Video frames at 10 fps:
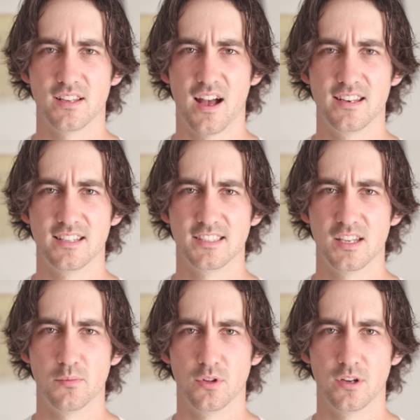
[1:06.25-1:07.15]
not
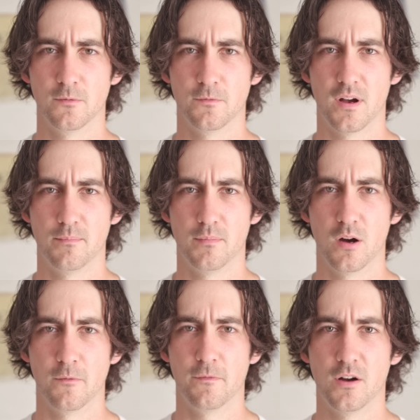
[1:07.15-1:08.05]
dissimilar from
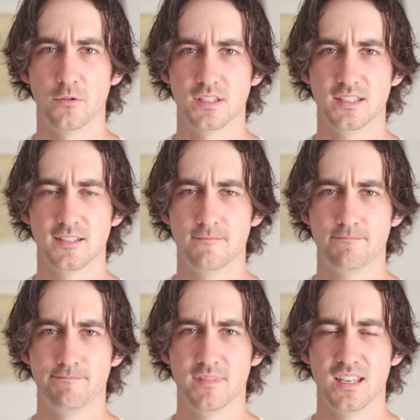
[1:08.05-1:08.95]
our phones.
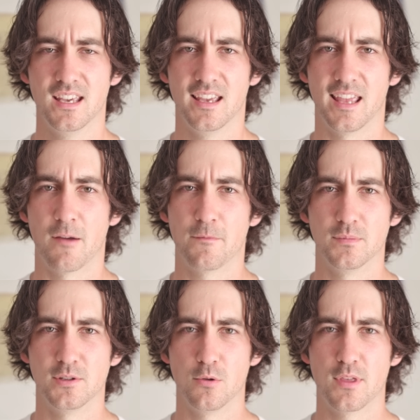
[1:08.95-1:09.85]
Yet from
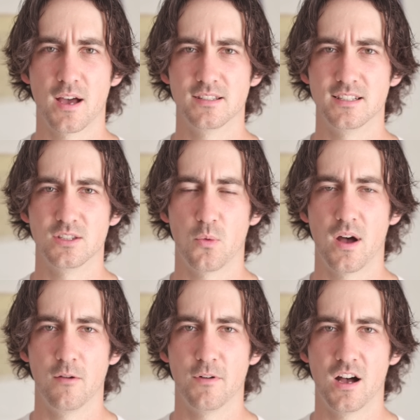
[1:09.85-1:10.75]

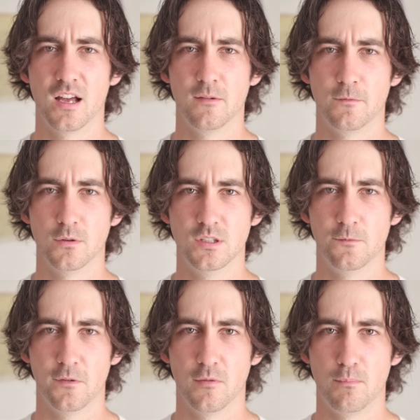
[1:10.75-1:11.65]
2012 on,
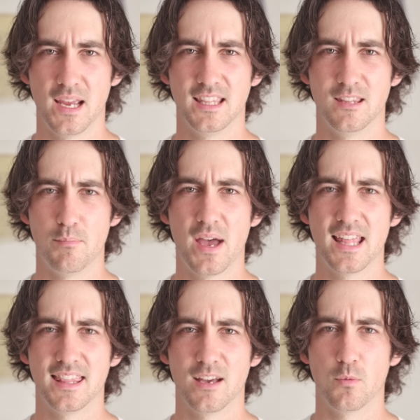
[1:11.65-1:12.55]
Fujifilm made the
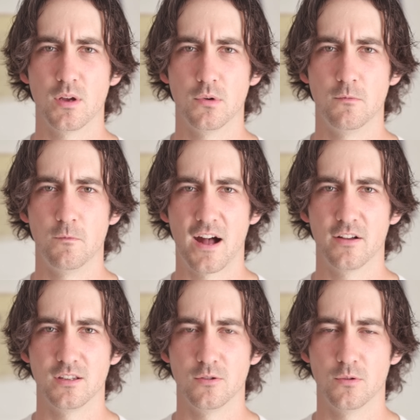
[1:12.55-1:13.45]
bet that we would
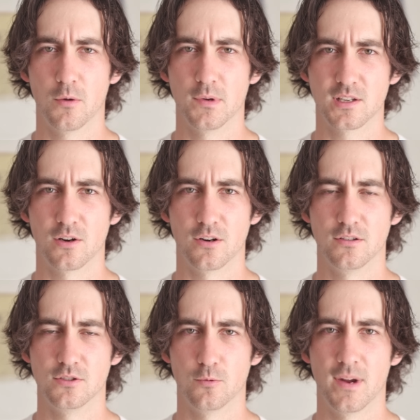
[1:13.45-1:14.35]
value a
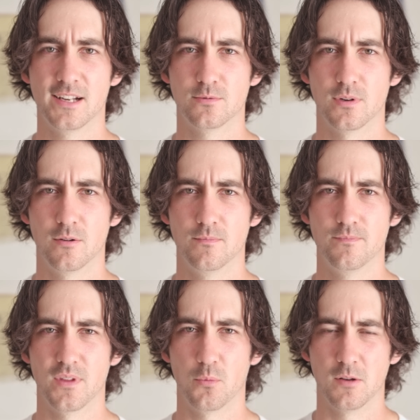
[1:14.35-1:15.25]
return to retro,
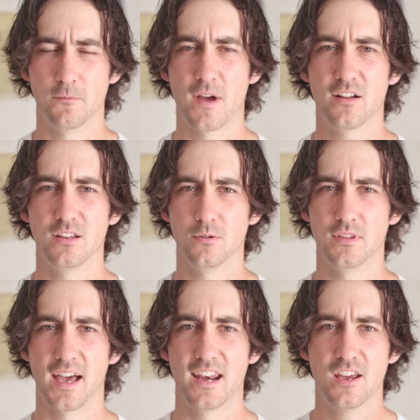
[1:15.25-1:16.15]
that we'd value
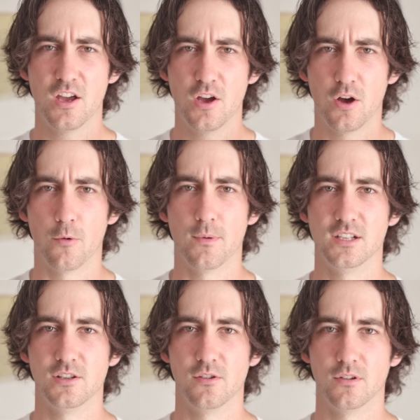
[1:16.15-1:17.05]
that
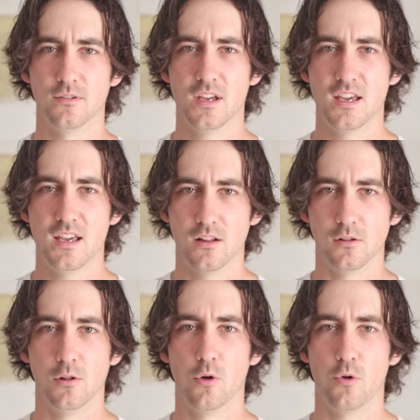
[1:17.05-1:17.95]
original
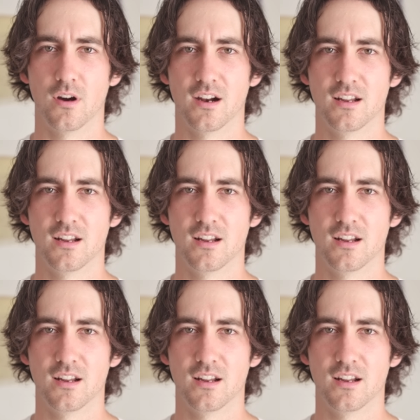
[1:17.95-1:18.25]
lore